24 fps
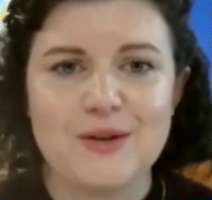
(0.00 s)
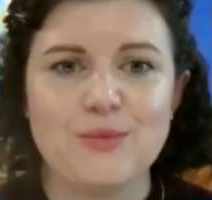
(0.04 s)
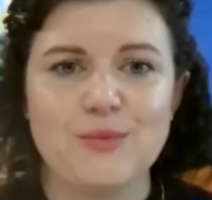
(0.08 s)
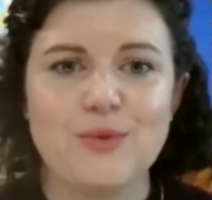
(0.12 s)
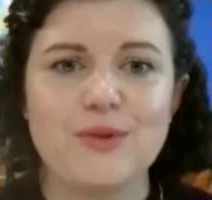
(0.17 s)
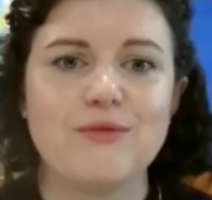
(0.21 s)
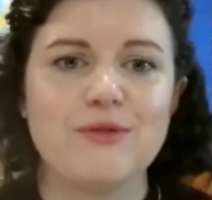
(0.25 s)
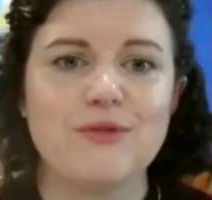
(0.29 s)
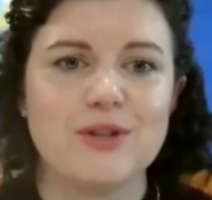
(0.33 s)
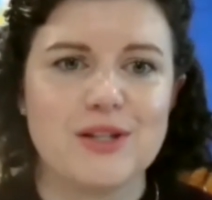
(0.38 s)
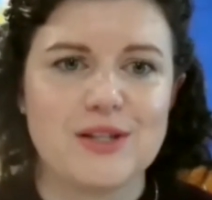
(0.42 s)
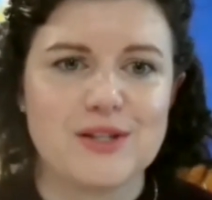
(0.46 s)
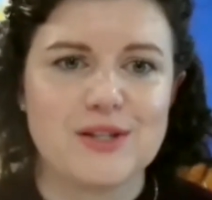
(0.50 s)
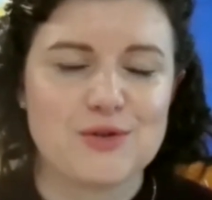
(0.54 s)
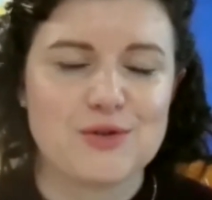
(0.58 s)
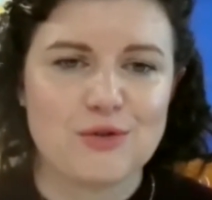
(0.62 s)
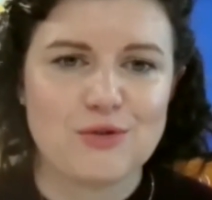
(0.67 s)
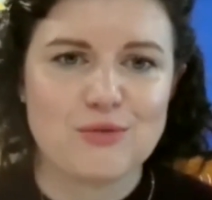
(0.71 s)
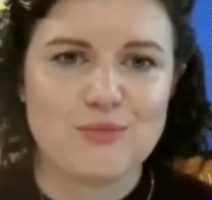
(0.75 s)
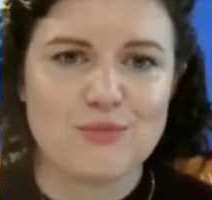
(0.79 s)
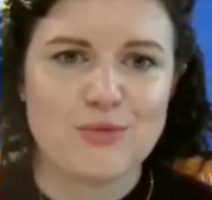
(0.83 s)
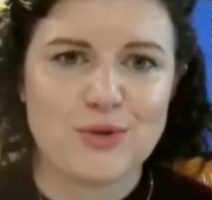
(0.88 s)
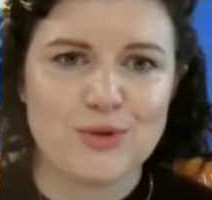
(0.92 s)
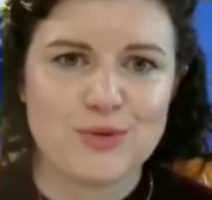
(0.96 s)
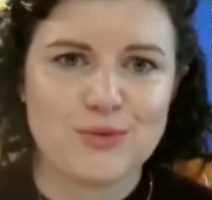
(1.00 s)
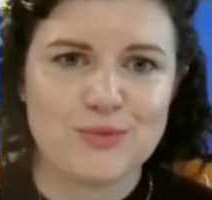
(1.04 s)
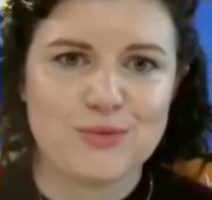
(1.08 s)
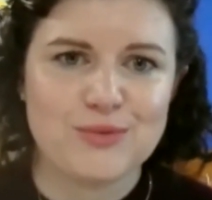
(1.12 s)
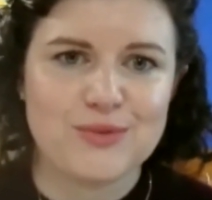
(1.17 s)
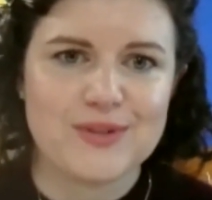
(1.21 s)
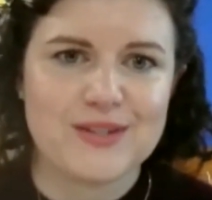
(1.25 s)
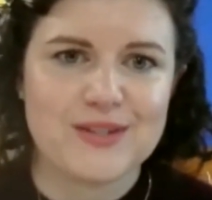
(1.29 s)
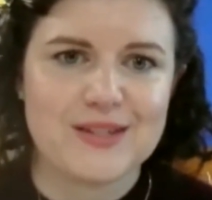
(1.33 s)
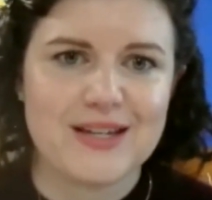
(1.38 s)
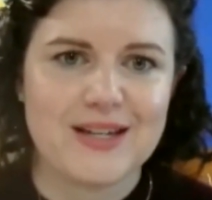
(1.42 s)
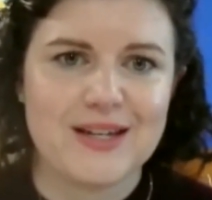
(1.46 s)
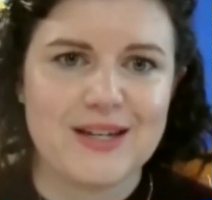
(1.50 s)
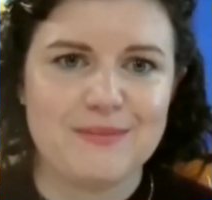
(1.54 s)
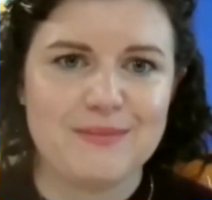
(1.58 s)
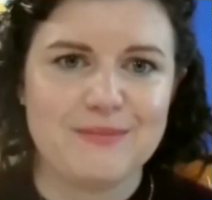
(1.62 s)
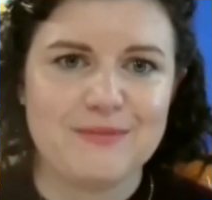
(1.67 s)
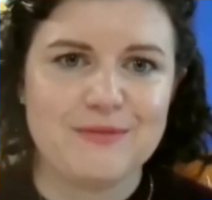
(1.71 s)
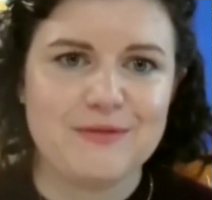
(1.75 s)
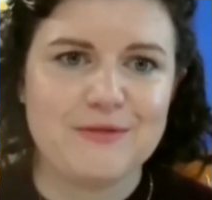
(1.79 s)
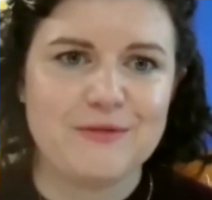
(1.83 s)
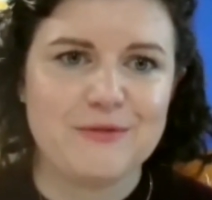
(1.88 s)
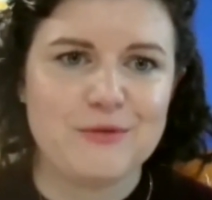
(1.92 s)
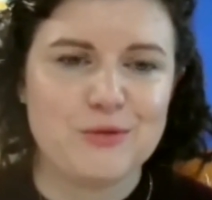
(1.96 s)
with really strong models
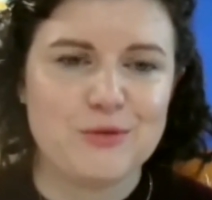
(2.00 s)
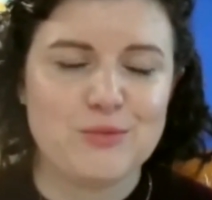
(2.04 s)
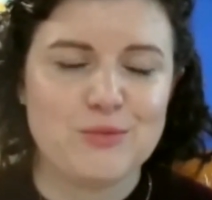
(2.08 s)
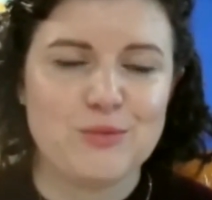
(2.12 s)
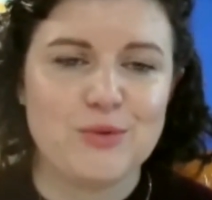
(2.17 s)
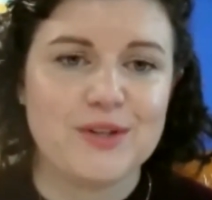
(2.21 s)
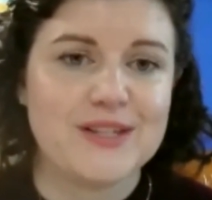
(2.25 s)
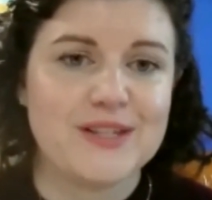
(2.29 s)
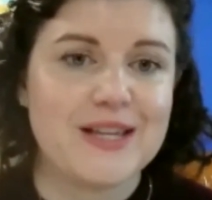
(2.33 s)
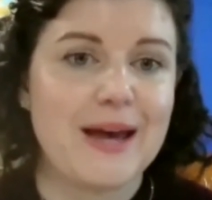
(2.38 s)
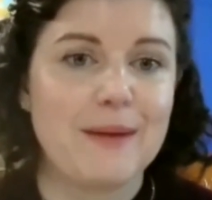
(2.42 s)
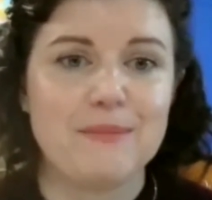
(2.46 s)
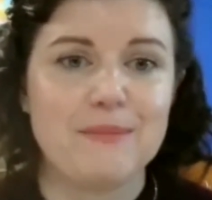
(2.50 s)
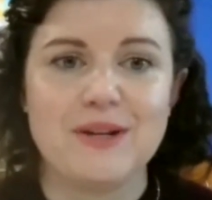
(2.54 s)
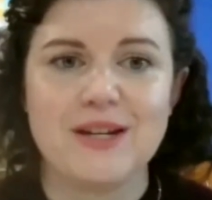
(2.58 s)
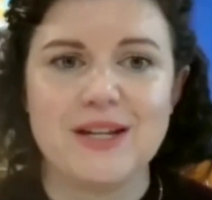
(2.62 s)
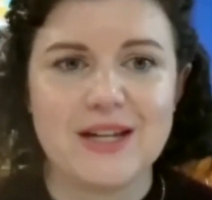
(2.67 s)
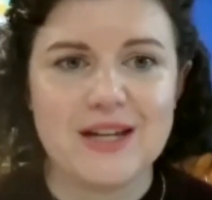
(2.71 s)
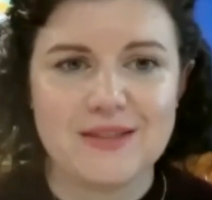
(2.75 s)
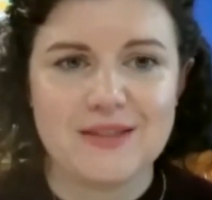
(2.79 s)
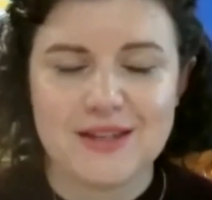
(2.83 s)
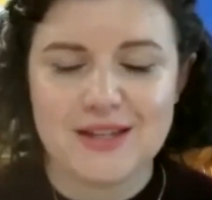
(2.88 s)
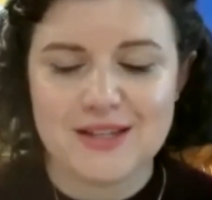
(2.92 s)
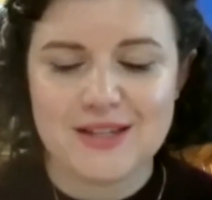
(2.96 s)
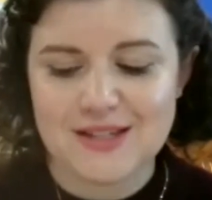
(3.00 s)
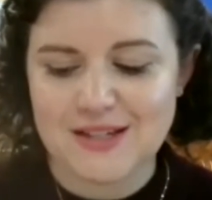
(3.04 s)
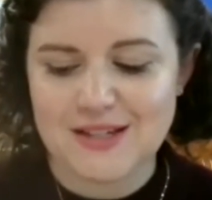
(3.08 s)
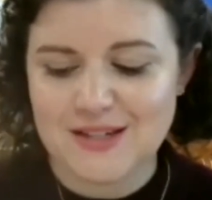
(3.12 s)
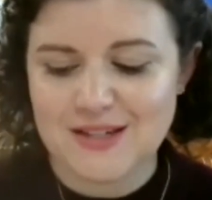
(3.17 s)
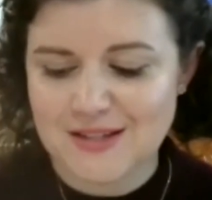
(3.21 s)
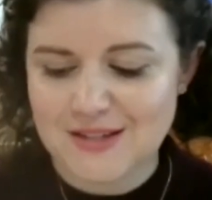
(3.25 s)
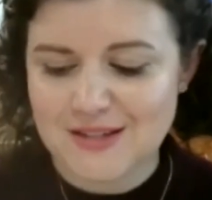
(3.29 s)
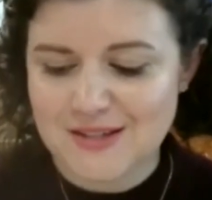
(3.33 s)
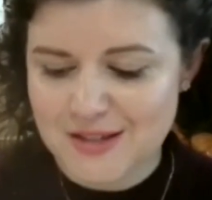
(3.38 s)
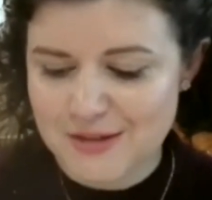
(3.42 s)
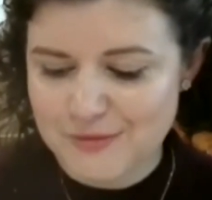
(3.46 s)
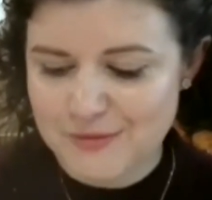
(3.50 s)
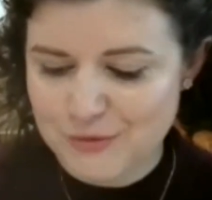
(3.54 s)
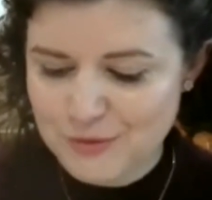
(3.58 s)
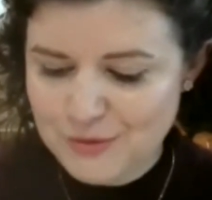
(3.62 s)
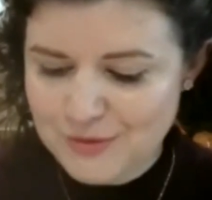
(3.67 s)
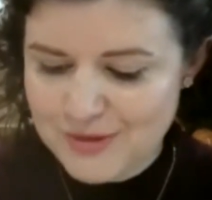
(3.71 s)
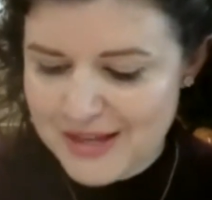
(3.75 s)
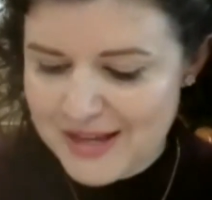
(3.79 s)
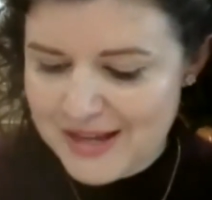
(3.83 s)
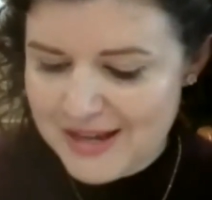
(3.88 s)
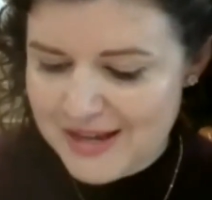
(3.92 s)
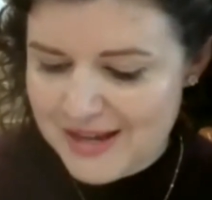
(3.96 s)
for what's happening at that sentence
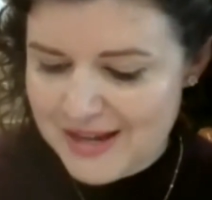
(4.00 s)
level.